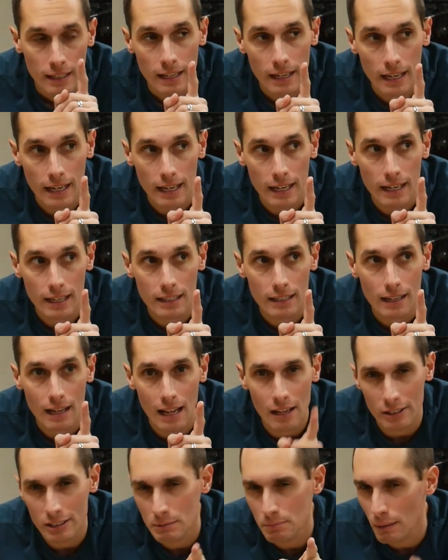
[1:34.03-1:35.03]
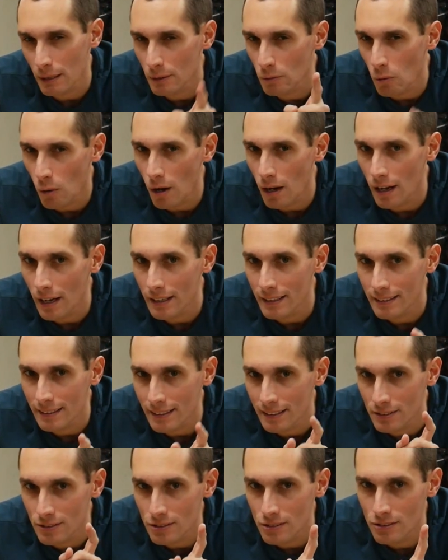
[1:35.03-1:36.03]
And I'll explain why
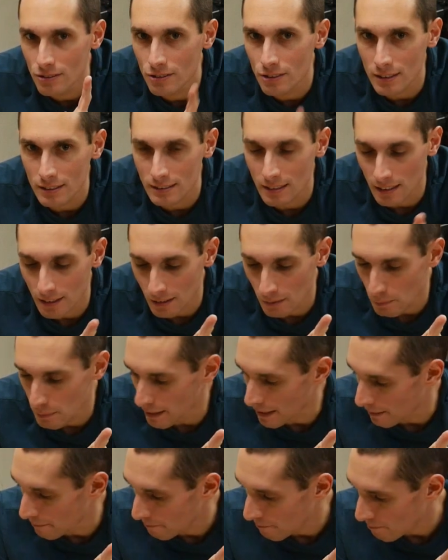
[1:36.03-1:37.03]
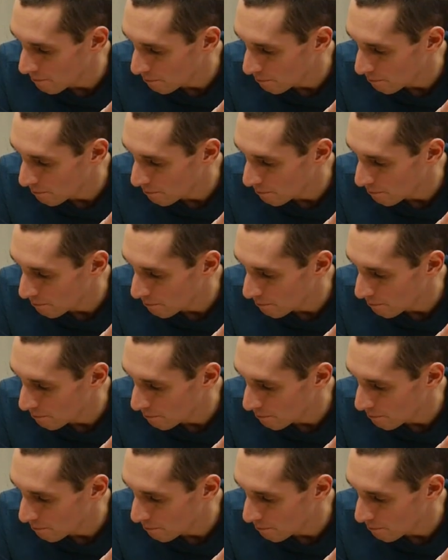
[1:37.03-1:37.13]
in just a little bit.